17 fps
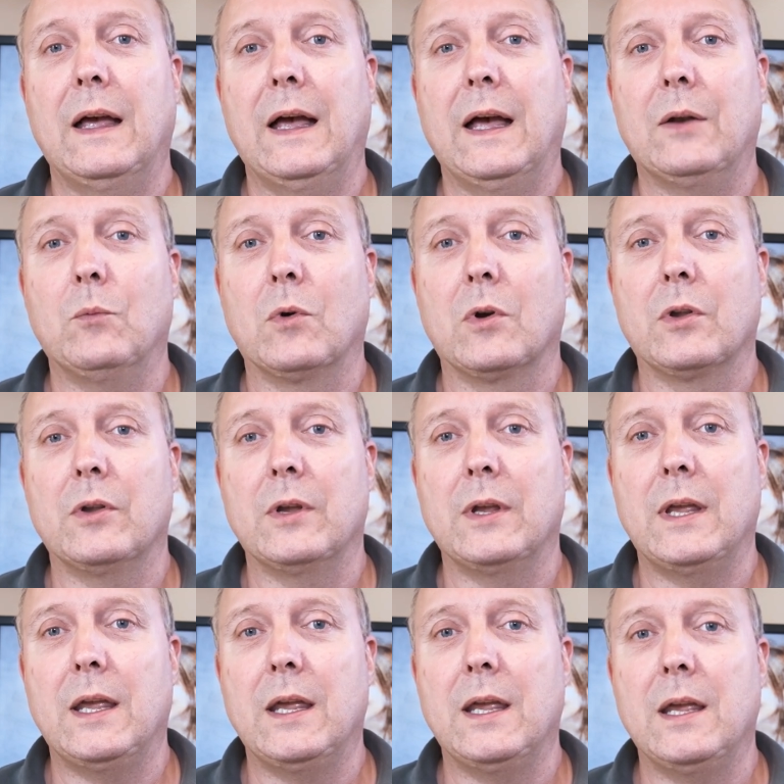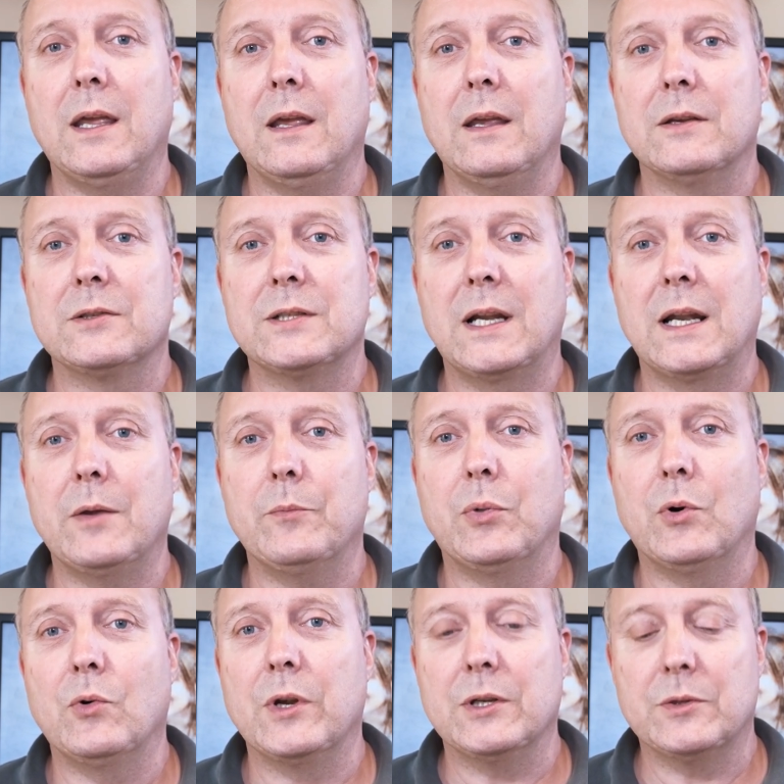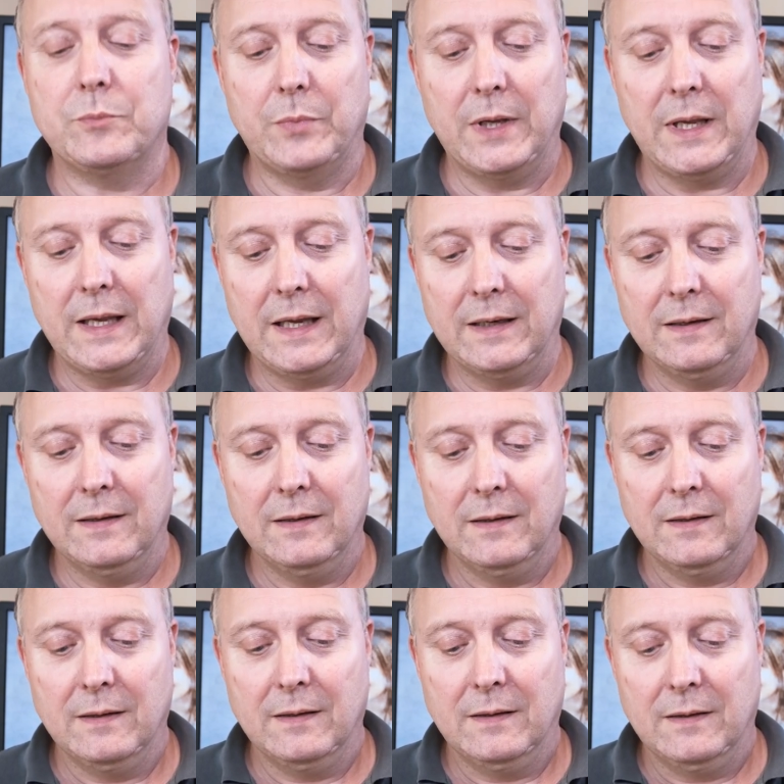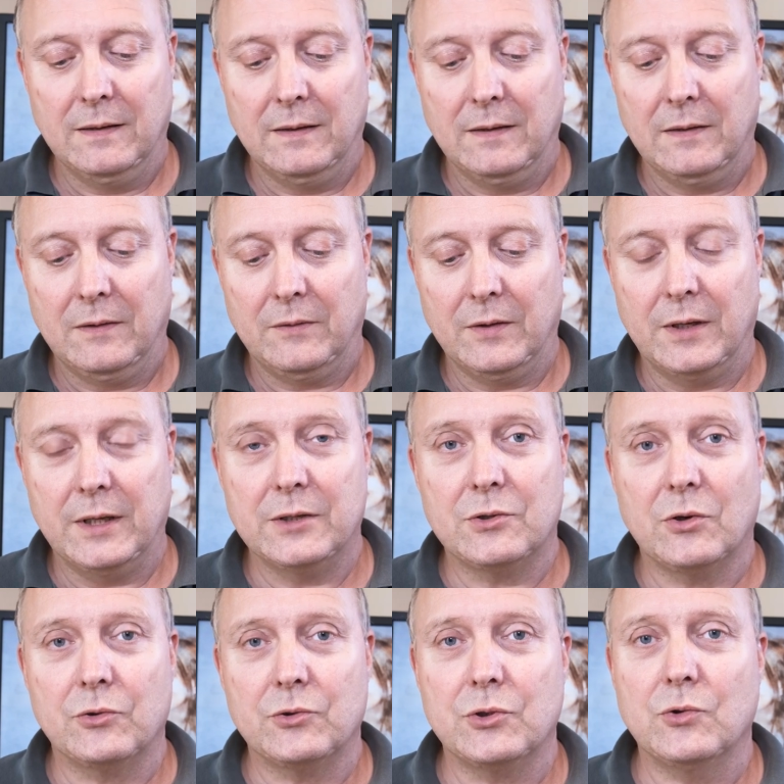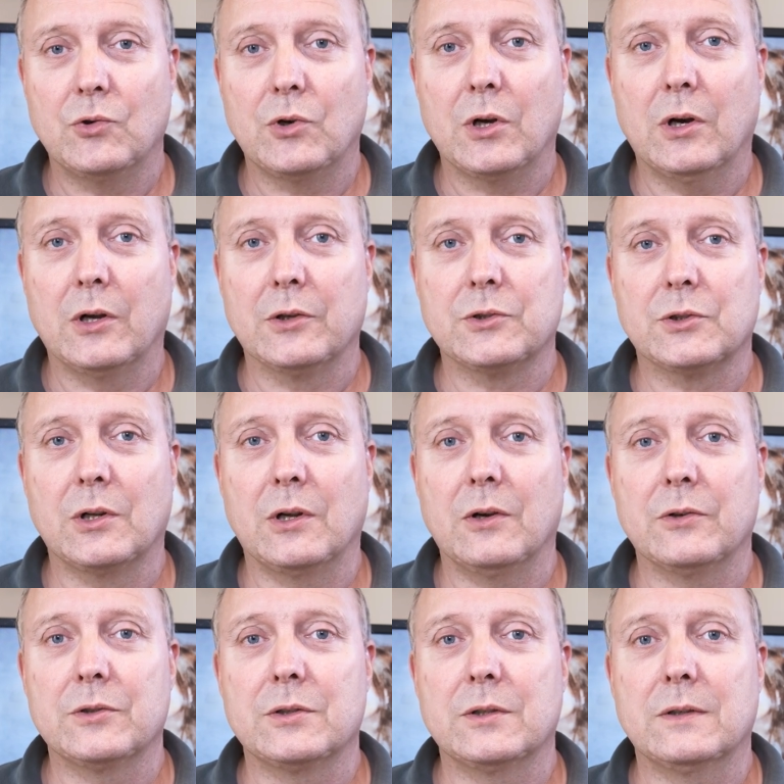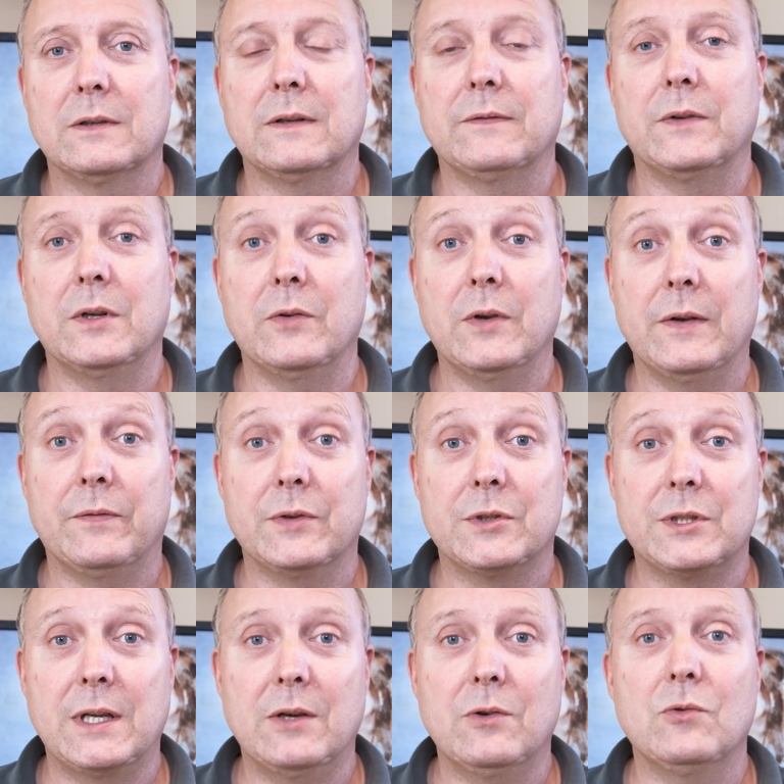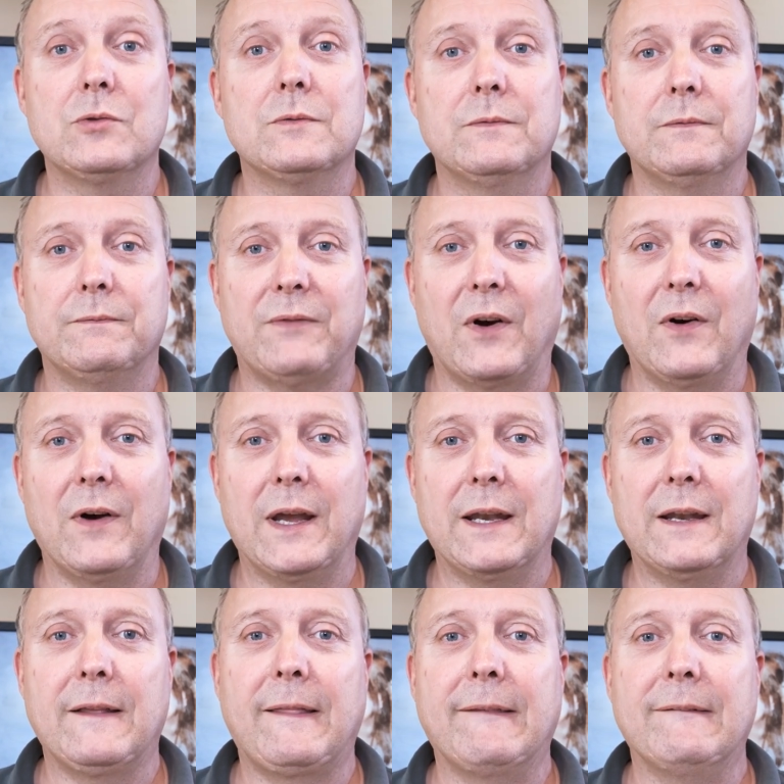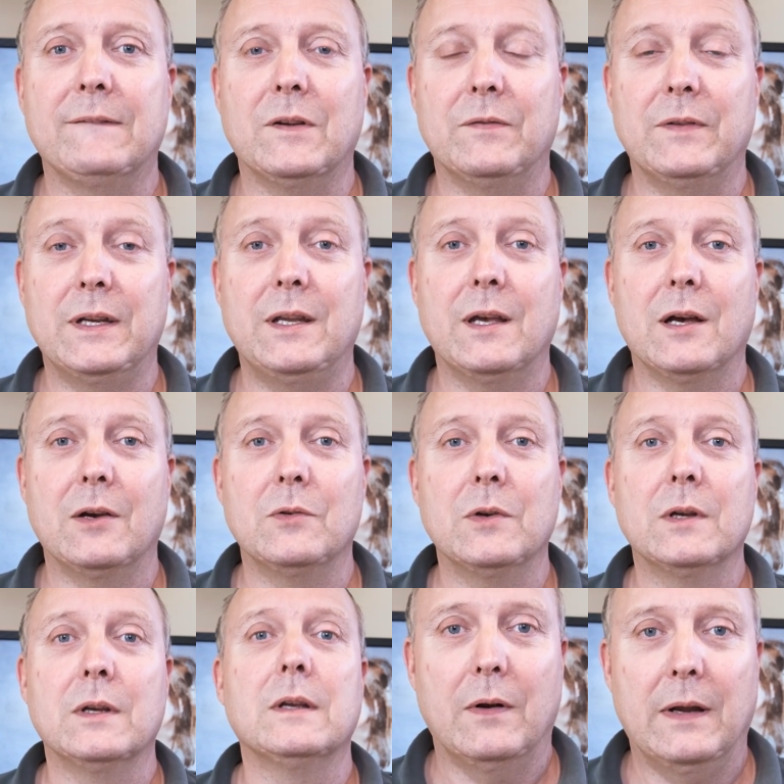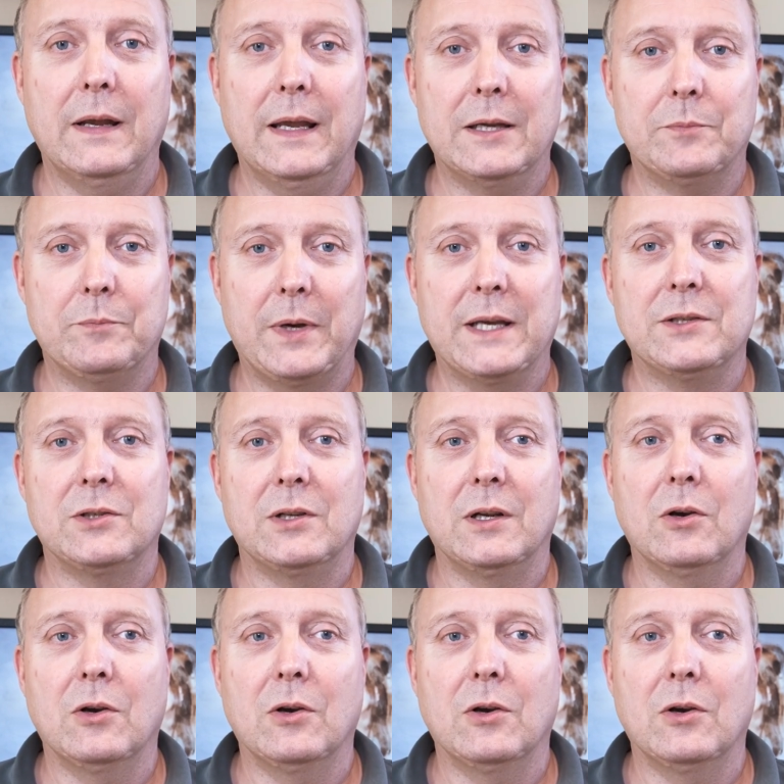and one of the selling points being that it's got dual card slots. If you're doing it for stills, fine. For video, it's basically